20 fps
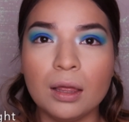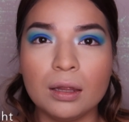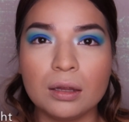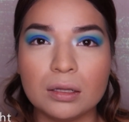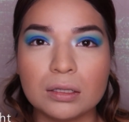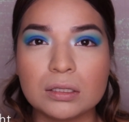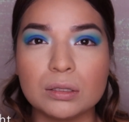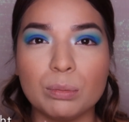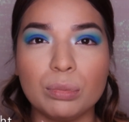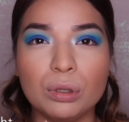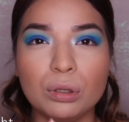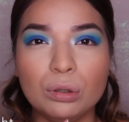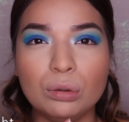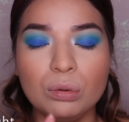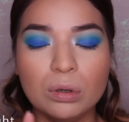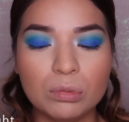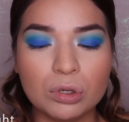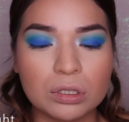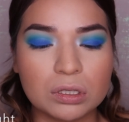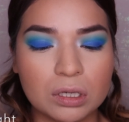this blue
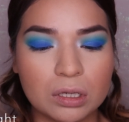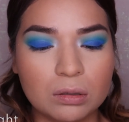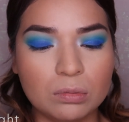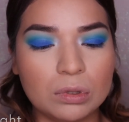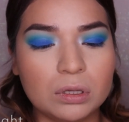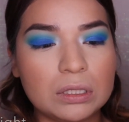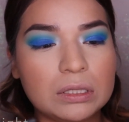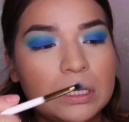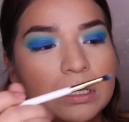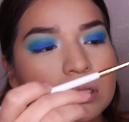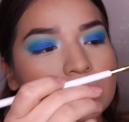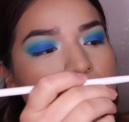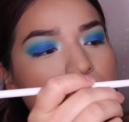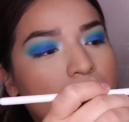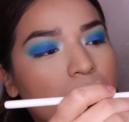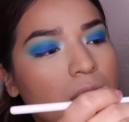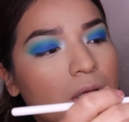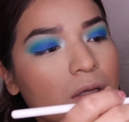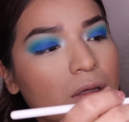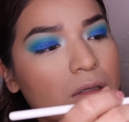one more time with the setting
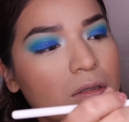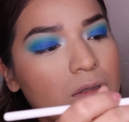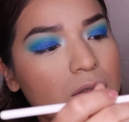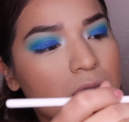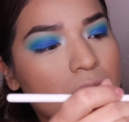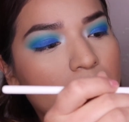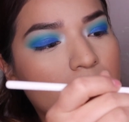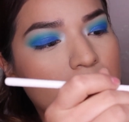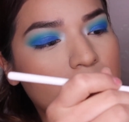spray. This is that